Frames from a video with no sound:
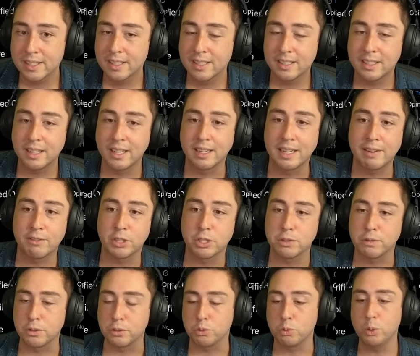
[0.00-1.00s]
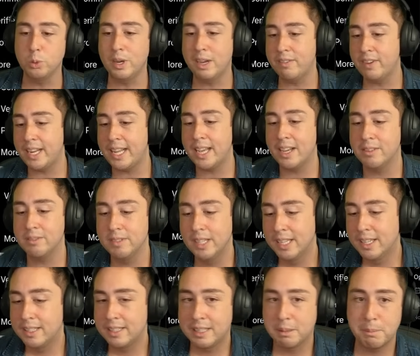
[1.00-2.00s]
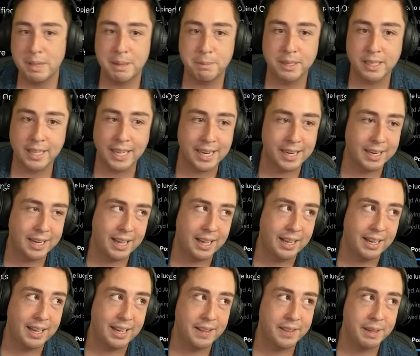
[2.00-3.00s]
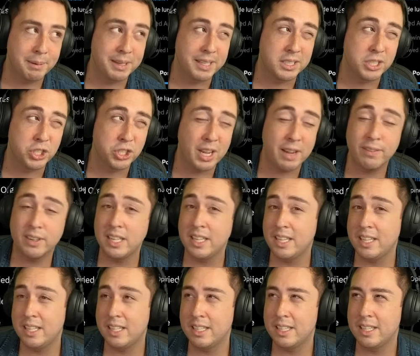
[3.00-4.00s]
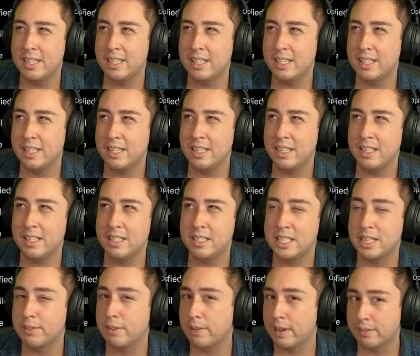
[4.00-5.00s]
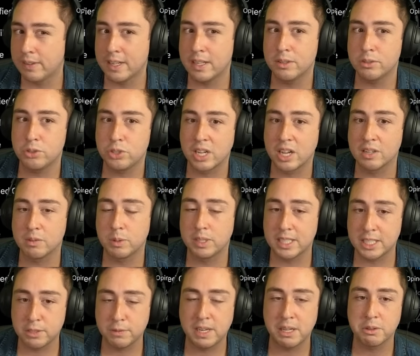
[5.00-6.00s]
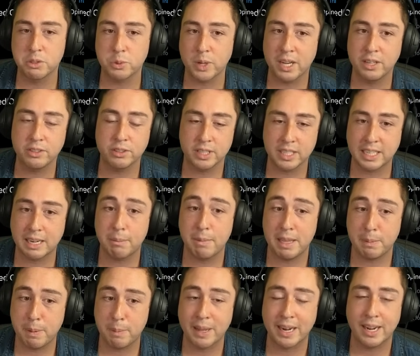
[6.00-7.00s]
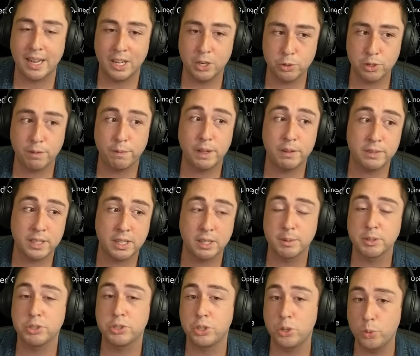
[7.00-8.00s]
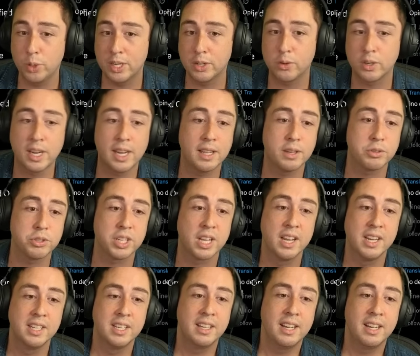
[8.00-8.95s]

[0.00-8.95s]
The Neverness vs. Woo-Wah video that made me like, I think about $70, $75. So with this video as well, you're looking at making me about $150 to almost $200.